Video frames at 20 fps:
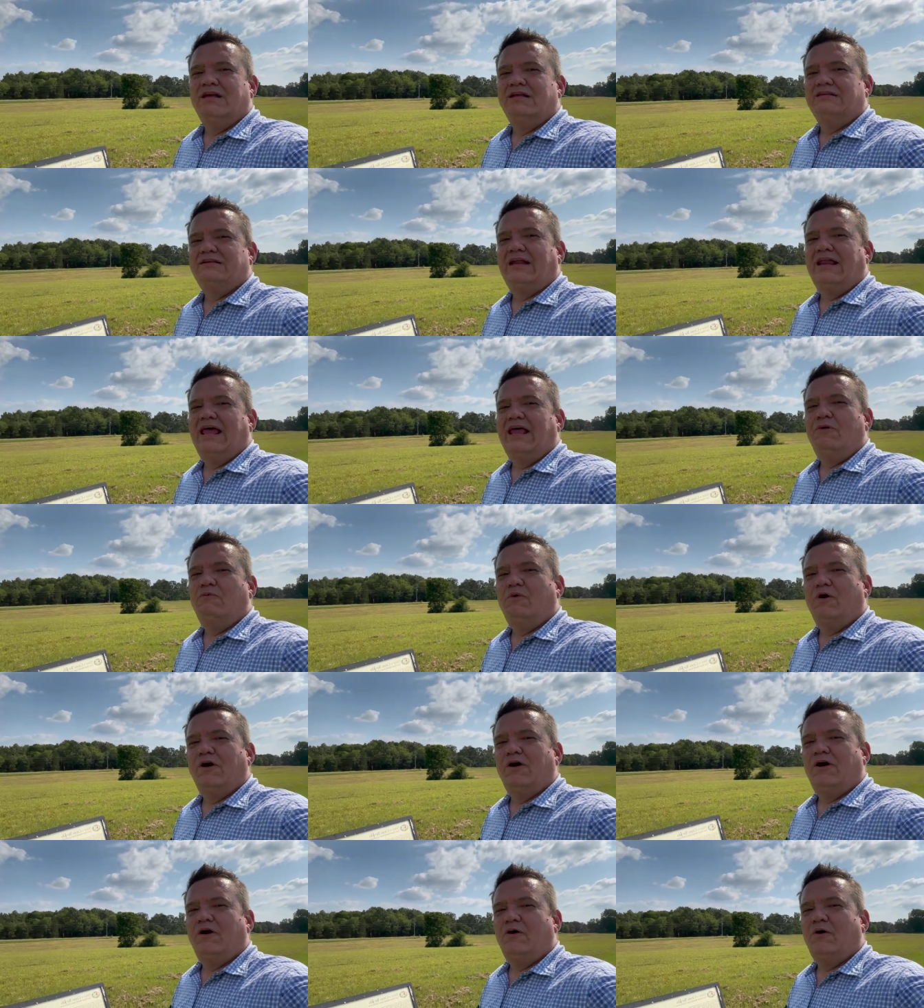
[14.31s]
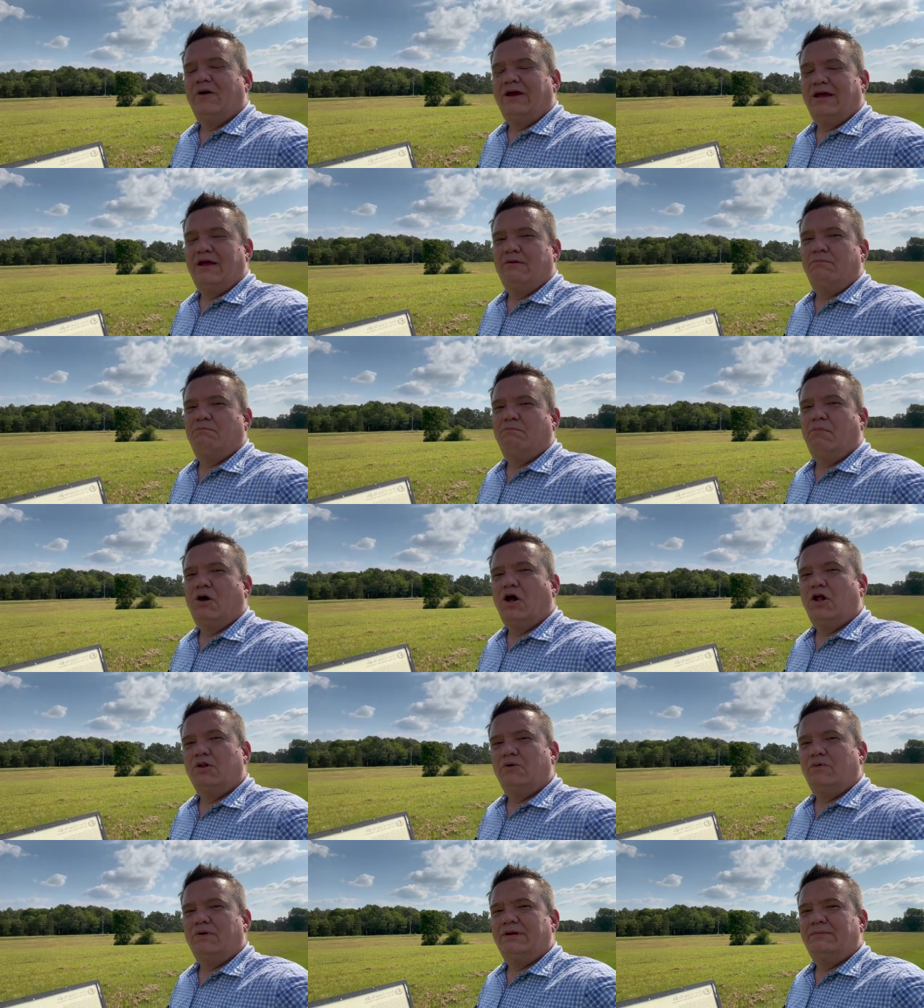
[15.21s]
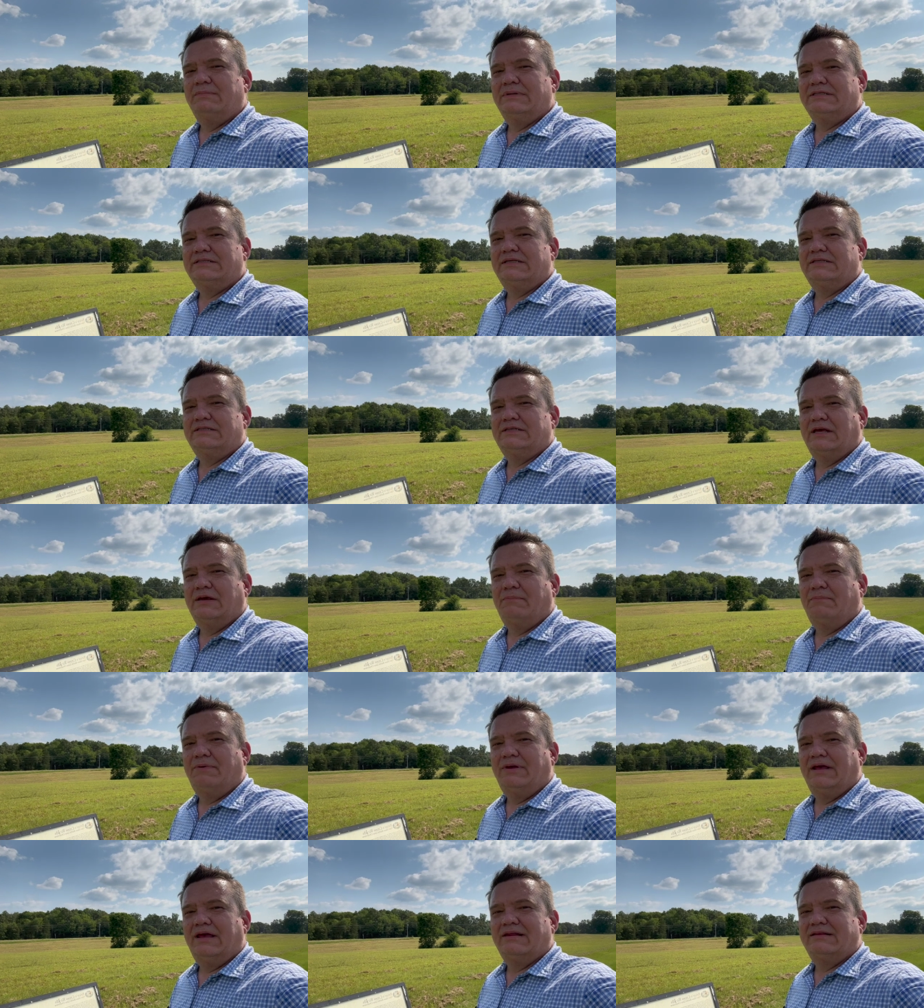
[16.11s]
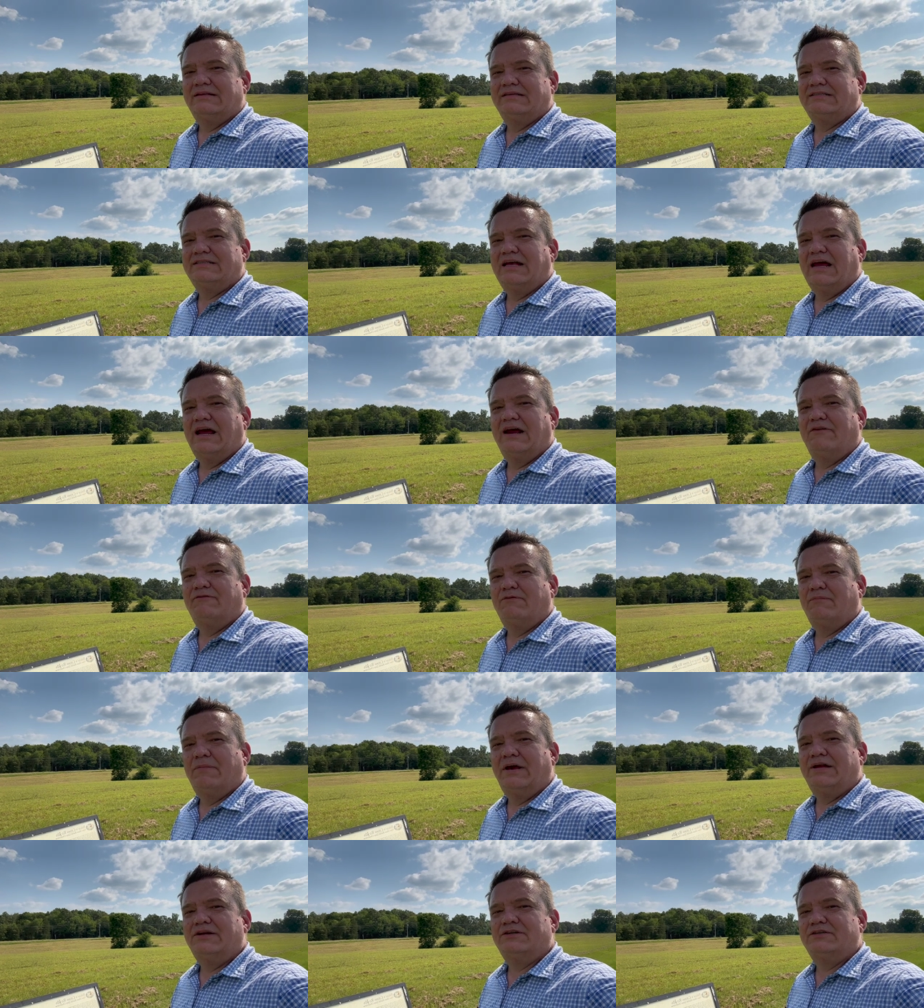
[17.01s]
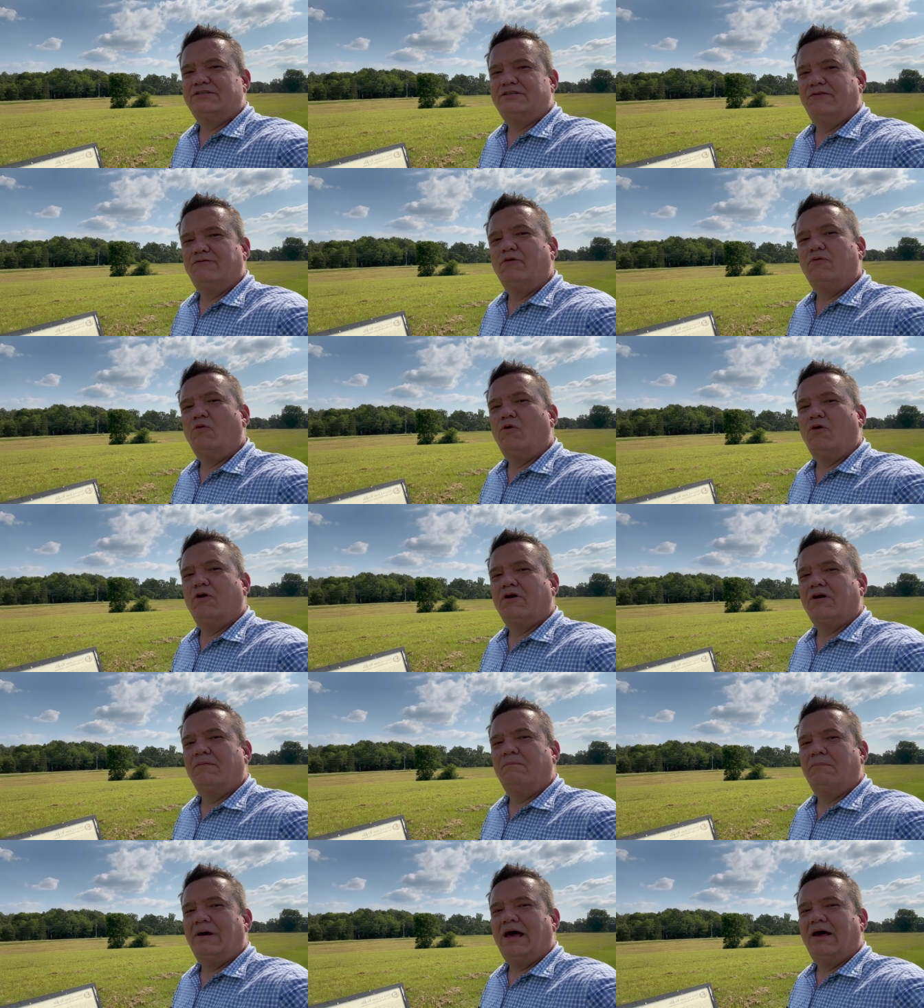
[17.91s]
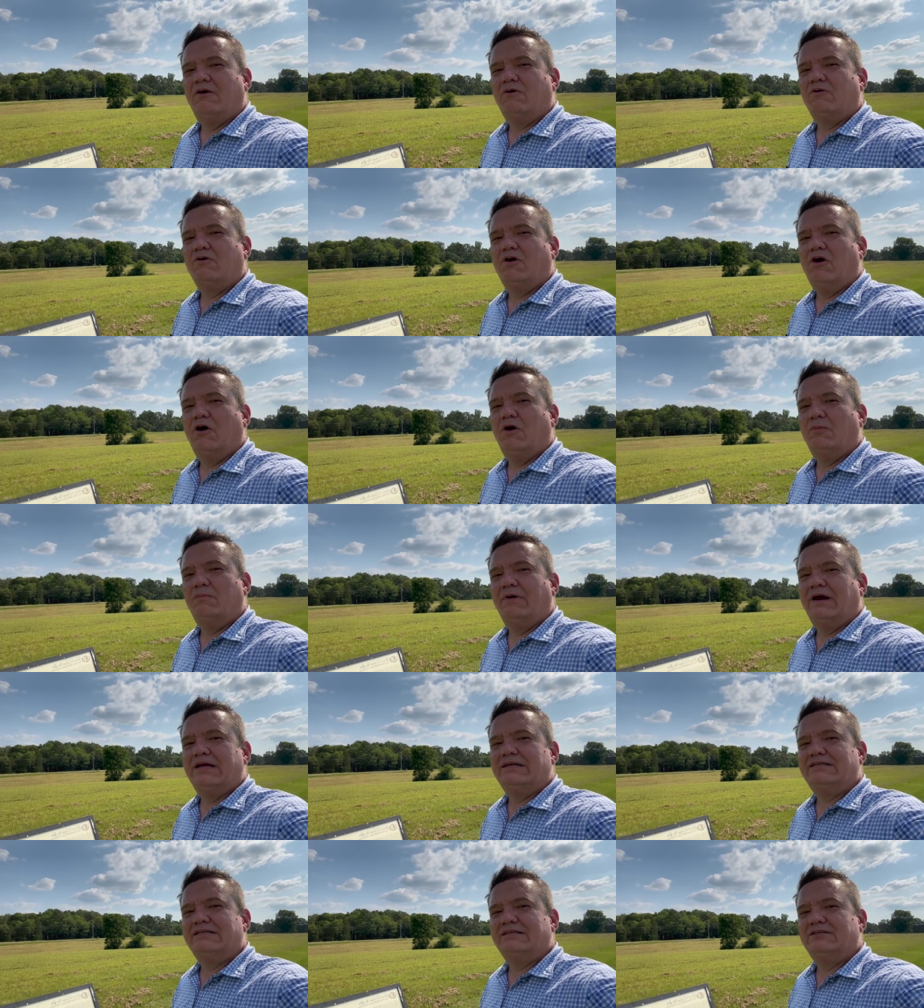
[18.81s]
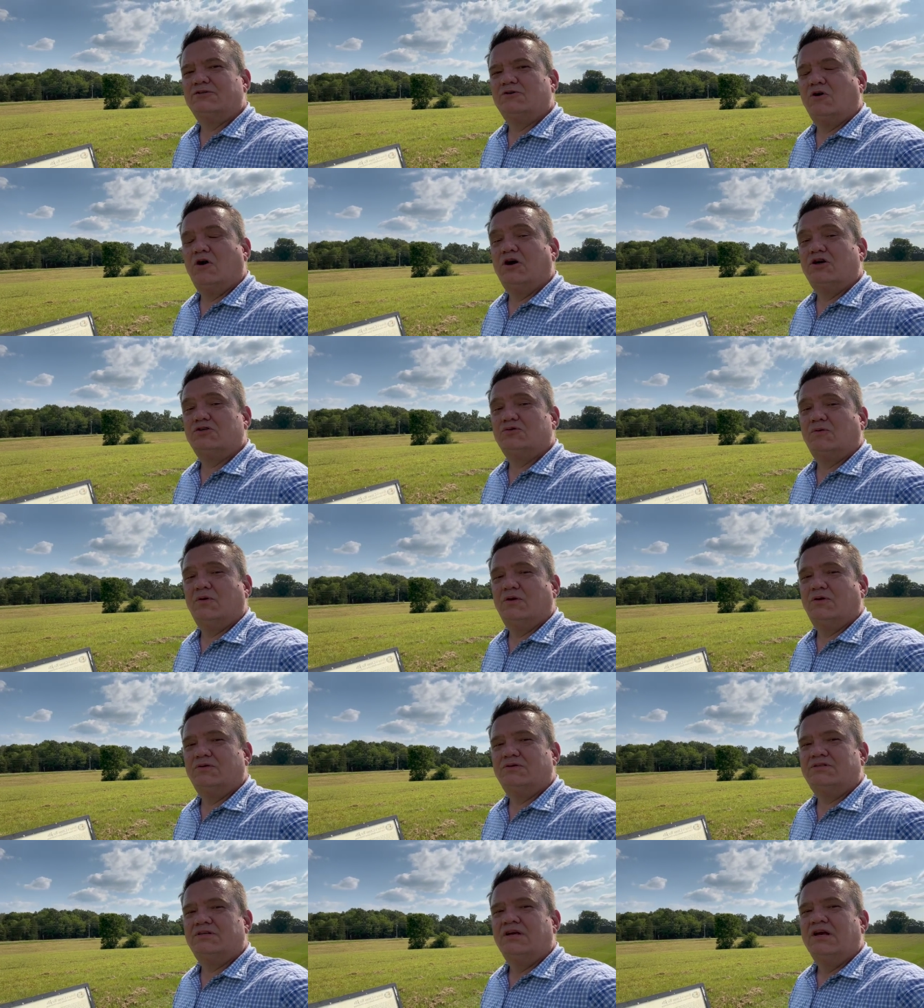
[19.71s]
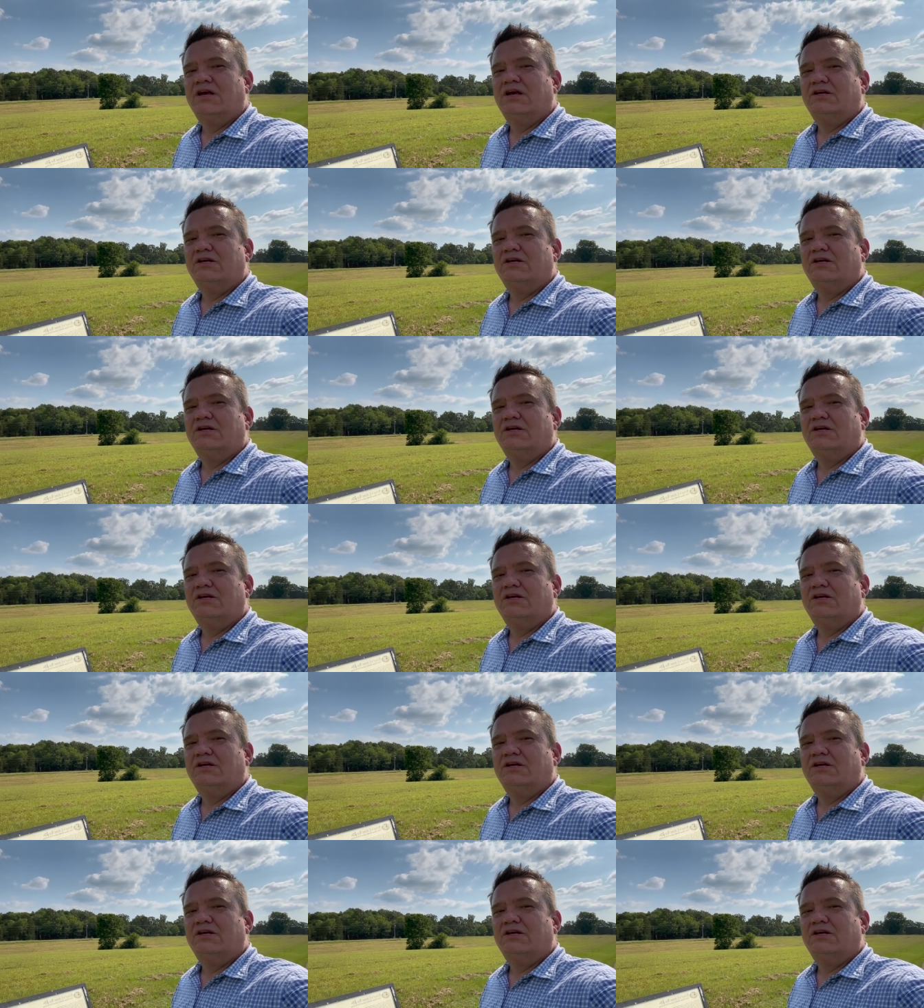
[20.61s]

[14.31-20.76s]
Today we are in Baldwyn, Mississippi at the site of a major Civil War battle called Brice's Crossroads.